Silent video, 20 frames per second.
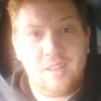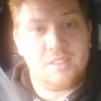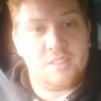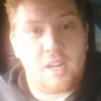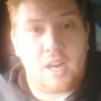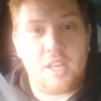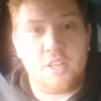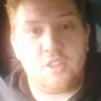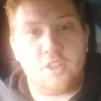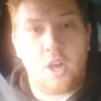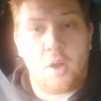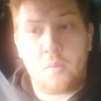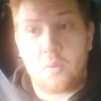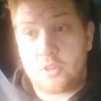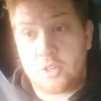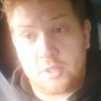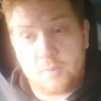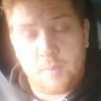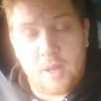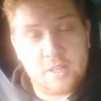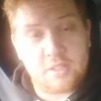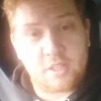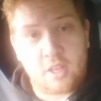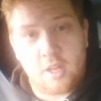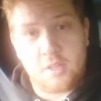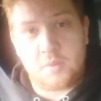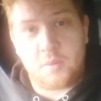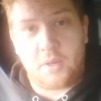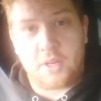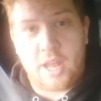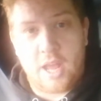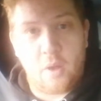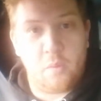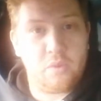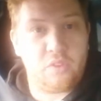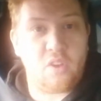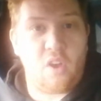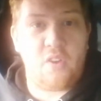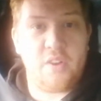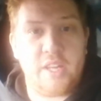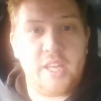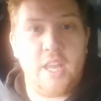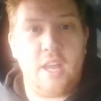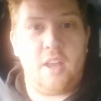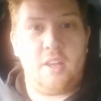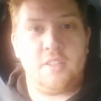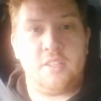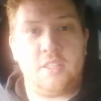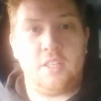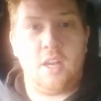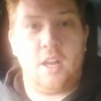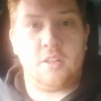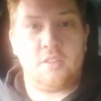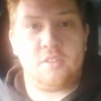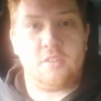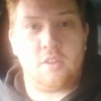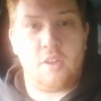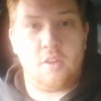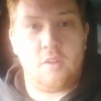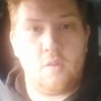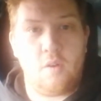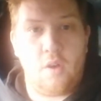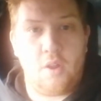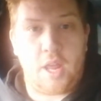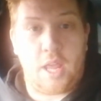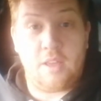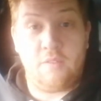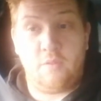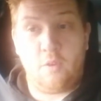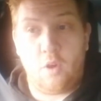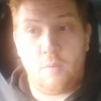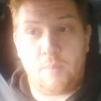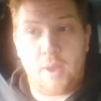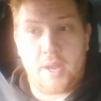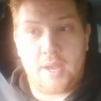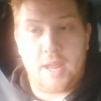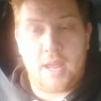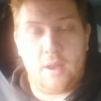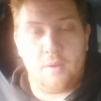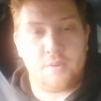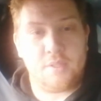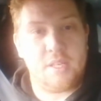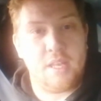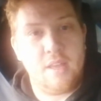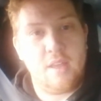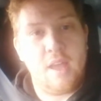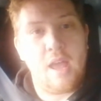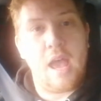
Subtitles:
Today's job, we're just about to go to it now. We've got an EICR to do on a 4-bed house,